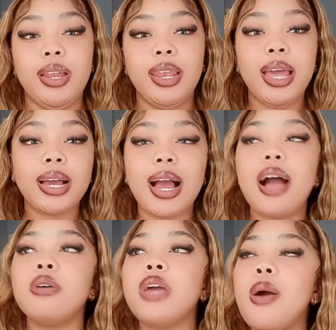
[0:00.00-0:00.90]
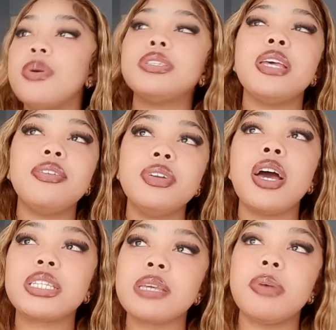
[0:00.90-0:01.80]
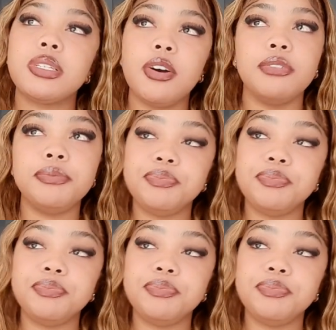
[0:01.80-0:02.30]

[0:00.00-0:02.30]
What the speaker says: Like, I was even asking myself,